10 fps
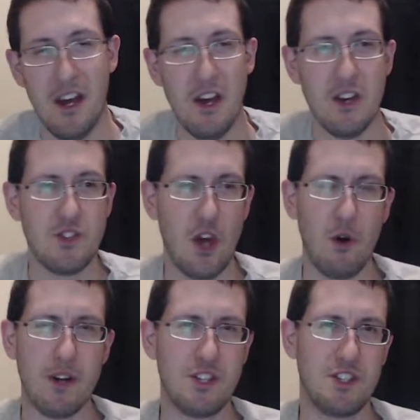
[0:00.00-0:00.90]
So
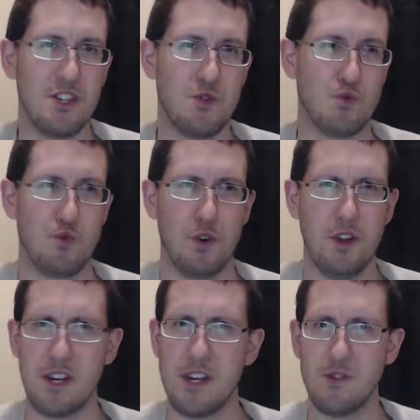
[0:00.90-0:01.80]
it's just
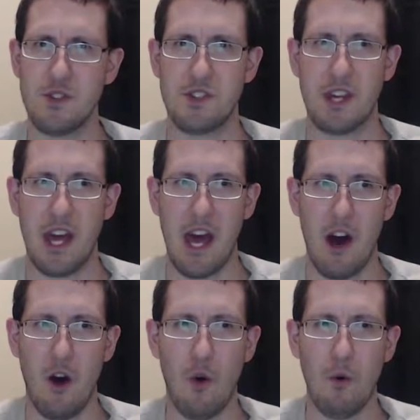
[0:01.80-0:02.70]
really interesting
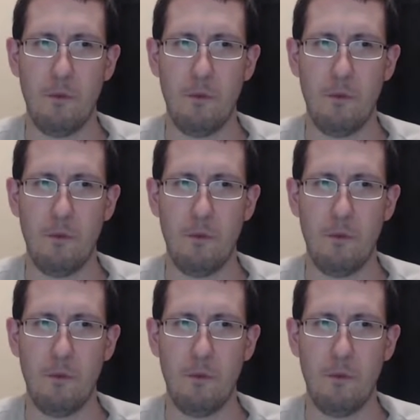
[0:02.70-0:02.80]
how,